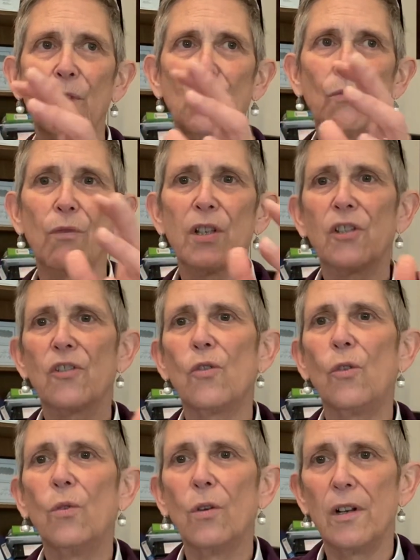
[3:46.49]

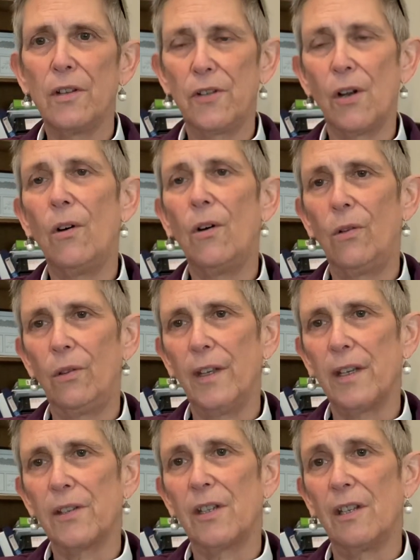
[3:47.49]
restored to
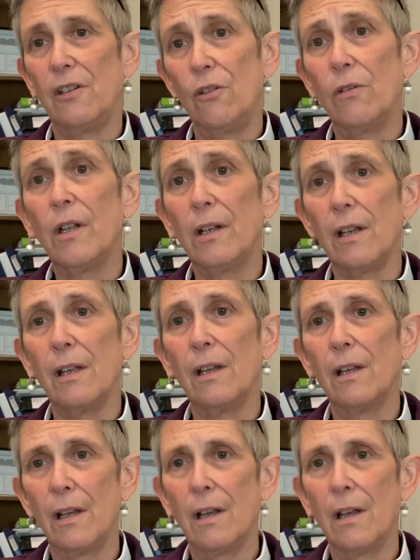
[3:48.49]
wholeness and unity